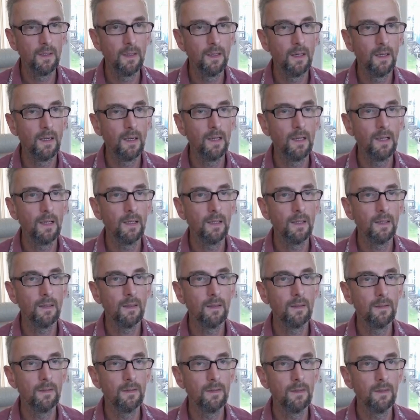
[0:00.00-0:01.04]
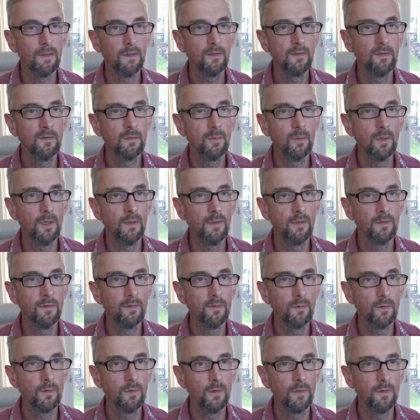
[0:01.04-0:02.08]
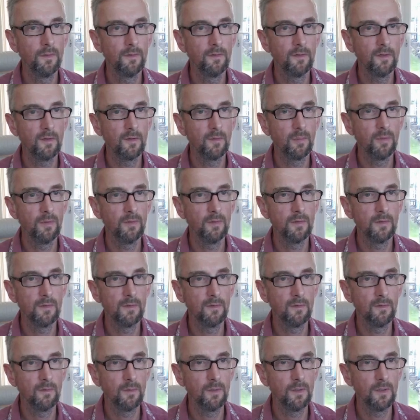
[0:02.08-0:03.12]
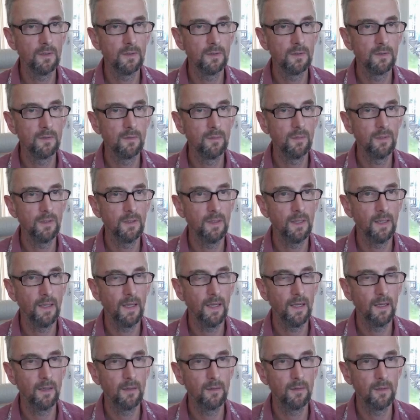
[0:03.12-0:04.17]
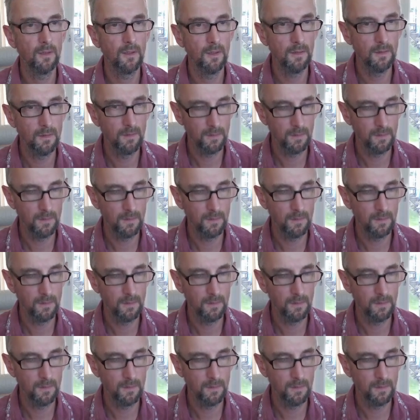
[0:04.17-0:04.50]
I like this one, this is all on the 6 position switch, to be acro.